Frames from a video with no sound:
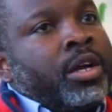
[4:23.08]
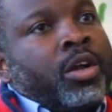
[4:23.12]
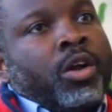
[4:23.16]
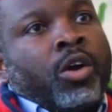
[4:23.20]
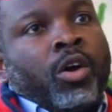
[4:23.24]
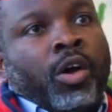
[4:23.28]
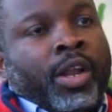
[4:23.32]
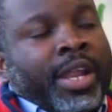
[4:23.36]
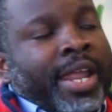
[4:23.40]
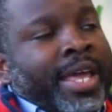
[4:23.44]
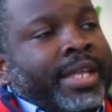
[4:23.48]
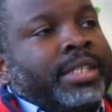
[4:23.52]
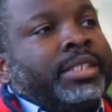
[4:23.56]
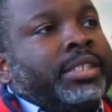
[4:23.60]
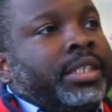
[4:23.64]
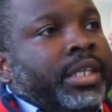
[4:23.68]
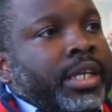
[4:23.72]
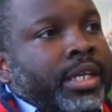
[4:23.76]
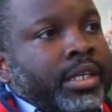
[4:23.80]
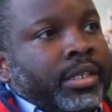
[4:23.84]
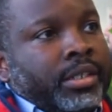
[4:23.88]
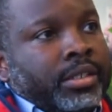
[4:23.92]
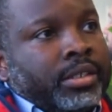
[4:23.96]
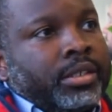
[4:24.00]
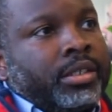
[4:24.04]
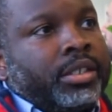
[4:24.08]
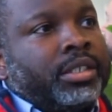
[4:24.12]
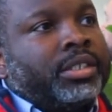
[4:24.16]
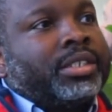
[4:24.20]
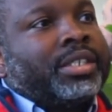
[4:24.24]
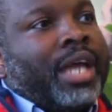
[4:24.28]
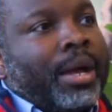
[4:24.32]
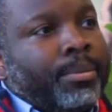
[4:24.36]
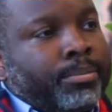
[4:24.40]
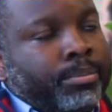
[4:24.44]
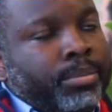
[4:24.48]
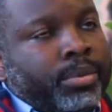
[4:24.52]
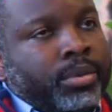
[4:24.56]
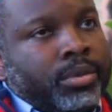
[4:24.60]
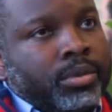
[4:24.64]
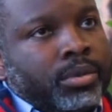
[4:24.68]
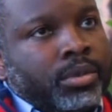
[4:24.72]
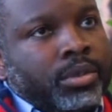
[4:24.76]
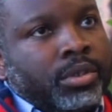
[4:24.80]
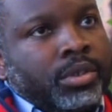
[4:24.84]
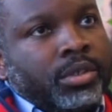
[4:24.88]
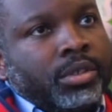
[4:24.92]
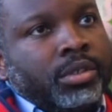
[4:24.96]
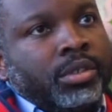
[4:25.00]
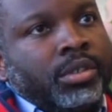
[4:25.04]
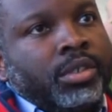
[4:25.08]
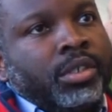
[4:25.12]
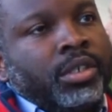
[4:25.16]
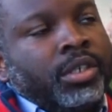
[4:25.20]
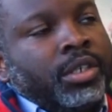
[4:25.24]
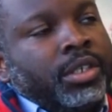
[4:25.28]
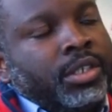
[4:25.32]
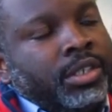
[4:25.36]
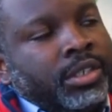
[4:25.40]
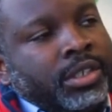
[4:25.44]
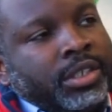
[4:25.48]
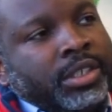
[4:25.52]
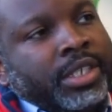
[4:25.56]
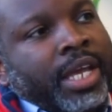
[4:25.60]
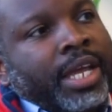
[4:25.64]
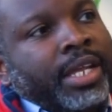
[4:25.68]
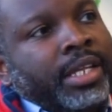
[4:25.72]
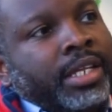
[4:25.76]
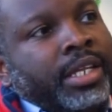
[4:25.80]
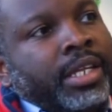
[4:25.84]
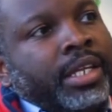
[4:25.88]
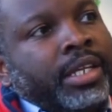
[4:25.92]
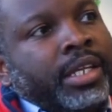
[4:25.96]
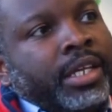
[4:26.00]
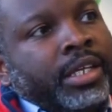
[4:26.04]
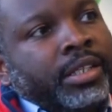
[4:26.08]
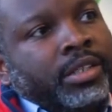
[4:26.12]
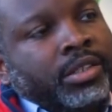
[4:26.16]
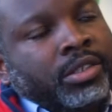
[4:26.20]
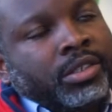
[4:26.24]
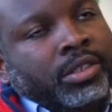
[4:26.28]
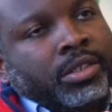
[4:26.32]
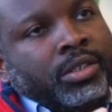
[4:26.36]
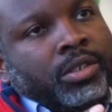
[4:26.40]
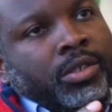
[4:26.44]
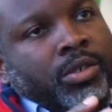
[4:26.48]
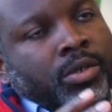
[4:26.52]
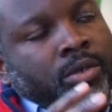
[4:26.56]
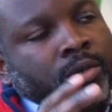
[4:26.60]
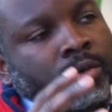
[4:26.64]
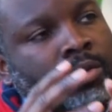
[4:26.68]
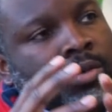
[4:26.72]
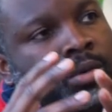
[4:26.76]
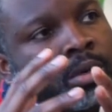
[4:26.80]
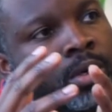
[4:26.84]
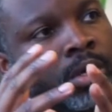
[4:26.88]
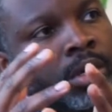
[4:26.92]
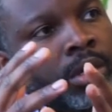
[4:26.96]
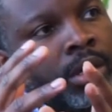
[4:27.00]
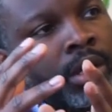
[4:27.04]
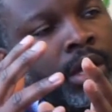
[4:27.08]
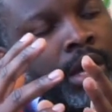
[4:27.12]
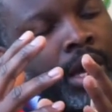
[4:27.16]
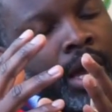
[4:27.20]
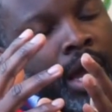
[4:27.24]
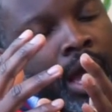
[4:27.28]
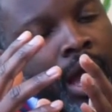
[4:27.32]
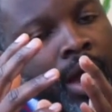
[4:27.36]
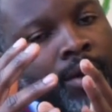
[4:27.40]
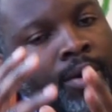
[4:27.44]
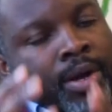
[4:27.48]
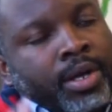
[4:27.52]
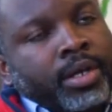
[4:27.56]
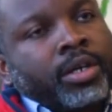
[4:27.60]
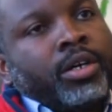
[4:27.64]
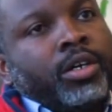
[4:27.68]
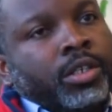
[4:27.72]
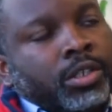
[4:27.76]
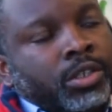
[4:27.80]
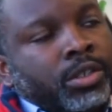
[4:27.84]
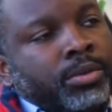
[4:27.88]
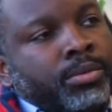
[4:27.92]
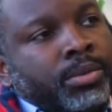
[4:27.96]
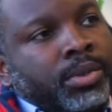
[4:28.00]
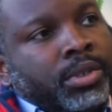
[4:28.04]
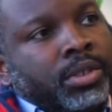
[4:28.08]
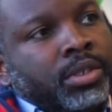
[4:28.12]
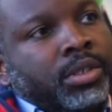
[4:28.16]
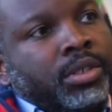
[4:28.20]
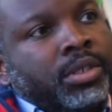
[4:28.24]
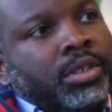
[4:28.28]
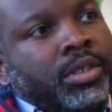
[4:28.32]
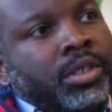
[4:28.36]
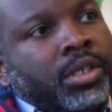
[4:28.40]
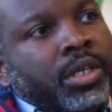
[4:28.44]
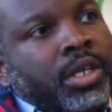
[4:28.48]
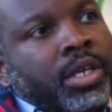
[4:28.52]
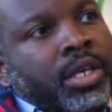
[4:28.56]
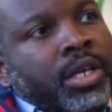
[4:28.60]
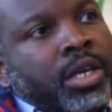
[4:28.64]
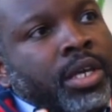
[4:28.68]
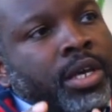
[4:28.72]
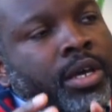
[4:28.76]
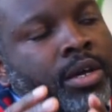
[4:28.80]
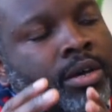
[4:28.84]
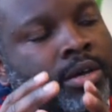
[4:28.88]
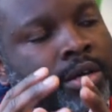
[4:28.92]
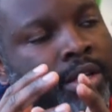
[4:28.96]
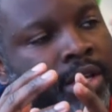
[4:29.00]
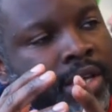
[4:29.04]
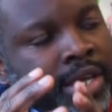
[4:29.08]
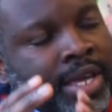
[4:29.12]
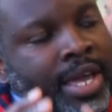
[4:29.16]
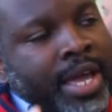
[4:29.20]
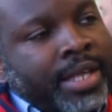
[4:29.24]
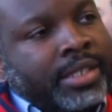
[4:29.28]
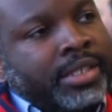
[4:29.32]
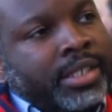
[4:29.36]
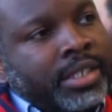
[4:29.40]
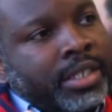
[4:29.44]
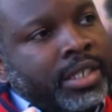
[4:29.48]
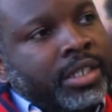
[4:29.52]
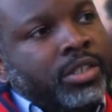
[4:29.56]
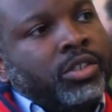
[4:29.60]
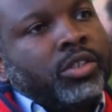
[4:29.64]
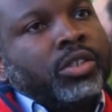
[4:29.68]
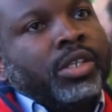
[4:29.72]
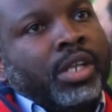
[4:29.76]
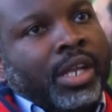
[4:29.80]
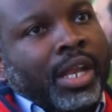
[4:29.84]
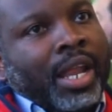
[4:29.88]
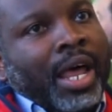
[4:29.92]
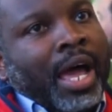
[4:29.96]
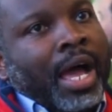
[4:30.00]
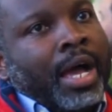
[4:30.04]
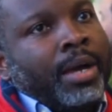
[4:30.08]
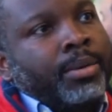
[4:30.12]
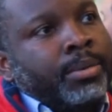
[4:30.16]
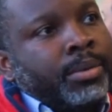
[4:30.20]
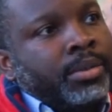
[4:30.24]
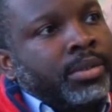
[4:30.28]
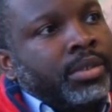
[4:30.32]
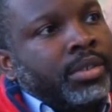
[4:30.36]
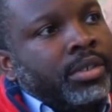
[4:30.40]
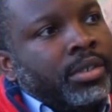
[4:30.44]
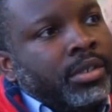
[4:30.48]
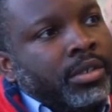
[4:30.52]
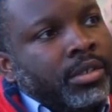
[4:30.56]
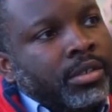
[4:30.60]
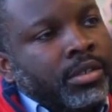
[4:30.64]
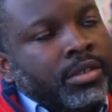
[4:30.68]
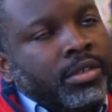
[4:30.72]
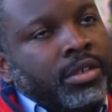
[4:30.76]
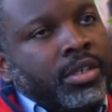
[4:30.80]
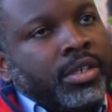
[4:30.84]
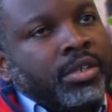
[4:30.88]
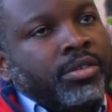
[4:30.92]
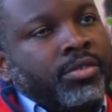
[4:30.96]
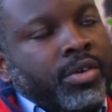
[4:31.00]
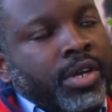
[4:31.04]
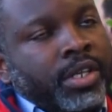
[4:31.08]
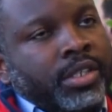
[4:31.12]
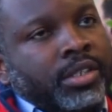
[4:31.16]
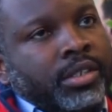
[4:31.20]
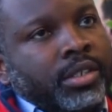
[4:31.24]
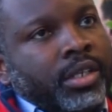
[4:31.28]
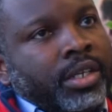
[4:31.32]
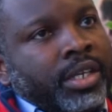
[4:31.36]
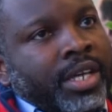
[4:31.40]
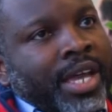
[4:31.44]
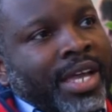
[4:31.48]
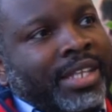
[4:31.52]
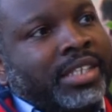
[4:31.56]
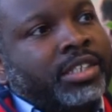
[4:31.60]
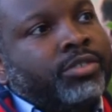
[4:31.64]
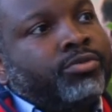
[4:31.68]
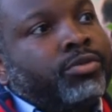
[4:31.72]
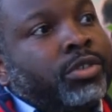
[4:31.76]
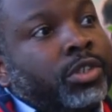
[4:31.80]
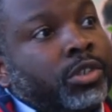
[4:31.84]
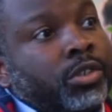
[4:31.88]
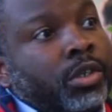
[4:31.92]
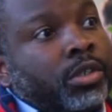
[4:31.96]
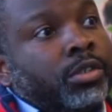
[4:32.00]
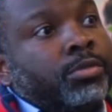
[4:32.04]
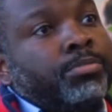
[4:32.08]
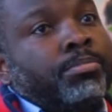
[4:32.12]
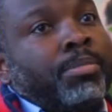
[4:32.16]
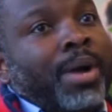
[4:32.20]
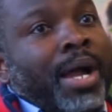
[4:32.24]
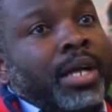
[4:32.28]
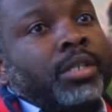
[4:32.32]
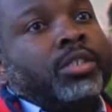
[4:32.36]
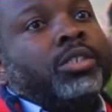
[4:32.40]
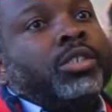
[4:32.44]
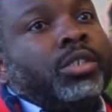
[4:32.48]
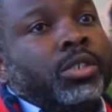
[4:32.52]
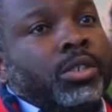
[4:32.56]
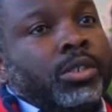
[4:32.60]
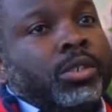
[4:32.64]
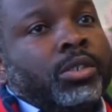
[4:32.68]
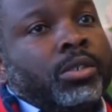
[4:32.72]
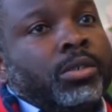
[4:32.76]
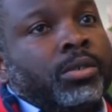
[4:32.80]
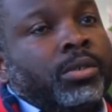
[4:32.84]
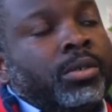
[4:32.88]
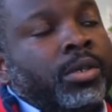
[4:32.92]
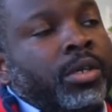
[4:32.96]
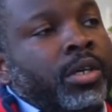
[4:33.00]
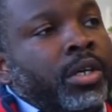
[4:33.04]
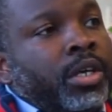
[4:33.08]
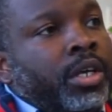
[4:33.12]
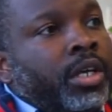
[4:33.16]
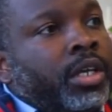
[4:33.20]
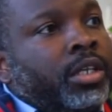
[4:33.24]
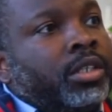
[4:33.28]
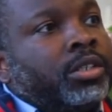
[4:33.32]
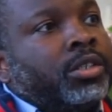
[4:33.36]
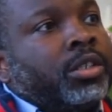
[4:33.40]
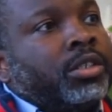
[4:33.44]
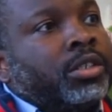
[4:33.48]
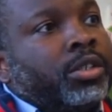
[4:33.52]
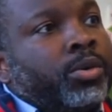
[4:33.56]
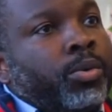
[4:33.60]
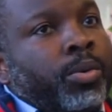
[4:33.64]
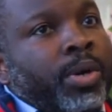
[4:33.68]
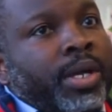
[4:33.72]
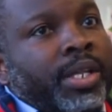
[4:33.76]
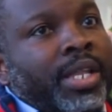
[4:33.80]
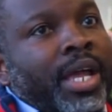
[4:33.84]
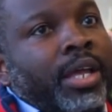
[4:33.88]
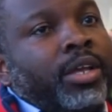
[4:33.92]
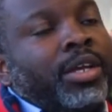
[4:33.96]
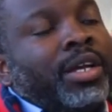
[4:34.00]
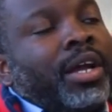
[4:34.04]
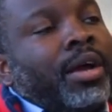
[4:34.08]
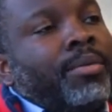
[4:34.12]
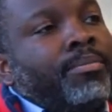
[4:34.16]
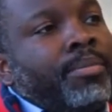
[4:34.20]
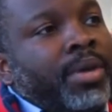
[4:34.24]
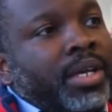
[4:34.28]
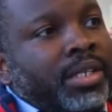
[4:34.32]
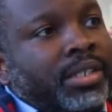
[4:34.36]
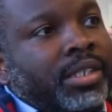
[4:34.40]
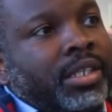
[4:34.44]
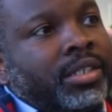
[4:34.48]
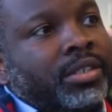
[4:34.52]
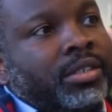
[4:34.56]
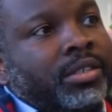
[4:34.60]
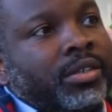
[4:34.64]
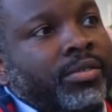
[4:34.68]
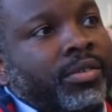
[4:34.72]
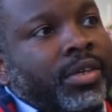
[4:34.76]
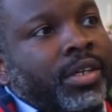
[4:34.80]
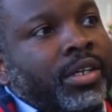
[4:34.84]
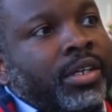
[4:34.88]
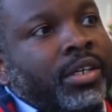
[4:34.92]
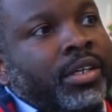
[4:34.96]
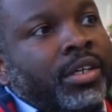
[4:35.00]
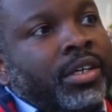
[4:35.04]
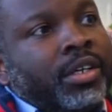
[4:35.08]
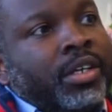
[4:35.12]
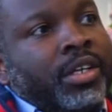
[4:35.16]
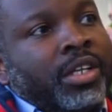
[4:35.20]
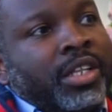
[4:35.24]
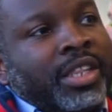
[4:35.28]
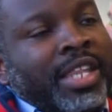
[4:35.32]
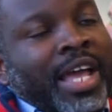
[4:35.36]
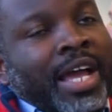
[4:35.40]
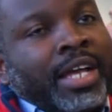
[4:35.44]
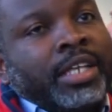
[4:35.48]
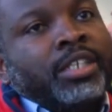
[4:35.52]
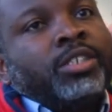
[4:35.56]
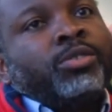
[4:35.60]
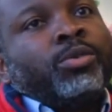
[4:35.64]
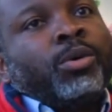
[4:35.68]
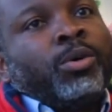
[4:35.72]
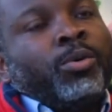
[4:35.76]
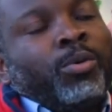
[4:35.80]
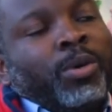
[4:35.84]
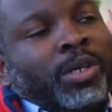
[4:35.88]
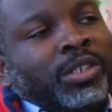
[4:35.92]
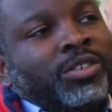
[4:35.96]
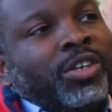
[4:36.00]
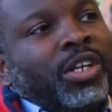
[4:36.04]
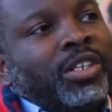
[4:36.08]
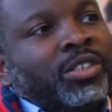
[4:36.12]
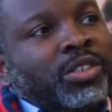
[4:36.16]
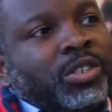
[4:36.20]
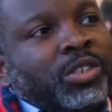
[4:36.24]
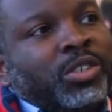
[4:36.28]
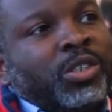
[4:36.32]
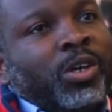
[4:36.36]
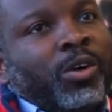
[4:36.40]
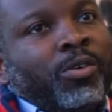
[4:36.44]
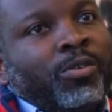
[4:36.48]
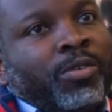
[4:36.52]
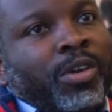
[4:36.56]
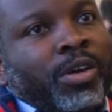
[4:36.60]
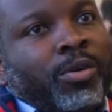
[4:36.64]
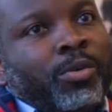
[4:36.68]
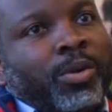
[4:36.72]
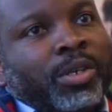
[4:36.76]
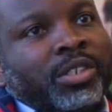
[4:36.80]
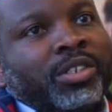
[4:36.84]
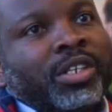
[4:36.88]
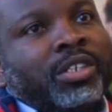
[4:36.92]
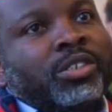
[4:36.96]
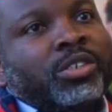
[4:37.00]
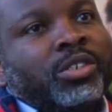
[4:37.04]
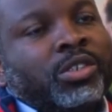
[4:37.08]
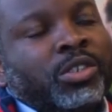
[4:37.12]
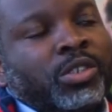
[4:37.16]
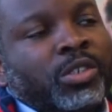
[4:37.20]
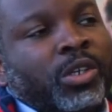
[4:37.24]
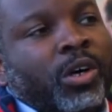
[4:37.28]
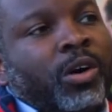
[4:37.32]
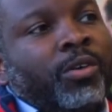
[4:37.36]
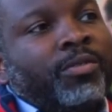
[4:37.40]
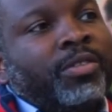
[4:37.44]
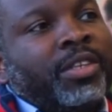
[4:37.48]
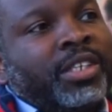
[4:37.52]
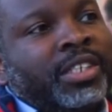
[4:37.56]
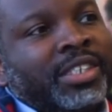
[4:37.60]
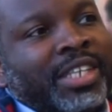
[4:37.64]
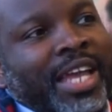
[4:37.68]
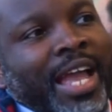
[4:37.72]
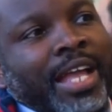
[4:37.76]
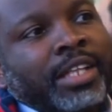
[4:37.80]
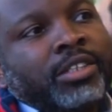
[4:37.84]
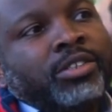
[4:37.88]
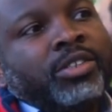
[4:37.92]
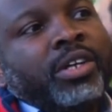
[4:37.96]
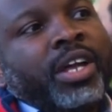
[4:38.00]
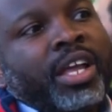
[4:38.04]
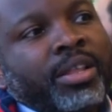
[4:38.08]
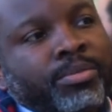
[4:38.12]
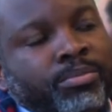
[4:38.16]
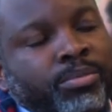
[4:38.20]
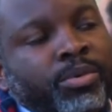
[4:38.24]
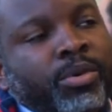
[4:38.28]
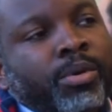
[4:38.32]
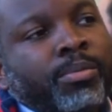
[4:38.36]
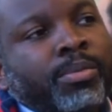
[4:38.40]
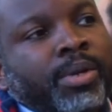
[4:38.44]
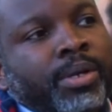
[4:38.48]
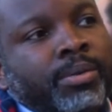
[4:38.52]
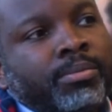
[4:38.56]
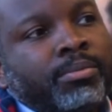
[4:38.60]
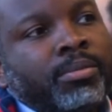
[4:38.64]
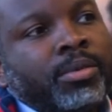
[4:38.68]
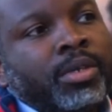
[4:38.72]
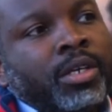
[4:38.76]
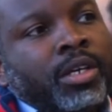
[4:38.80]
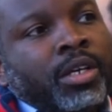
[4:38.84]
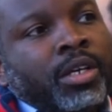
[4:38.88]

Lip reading: collecting samples, sending it to our customers, getting it to the labs, getting results back to you in such a way that you can make sense of it. That is what we're trying to solve here. We're trying to solve this end-to-end problem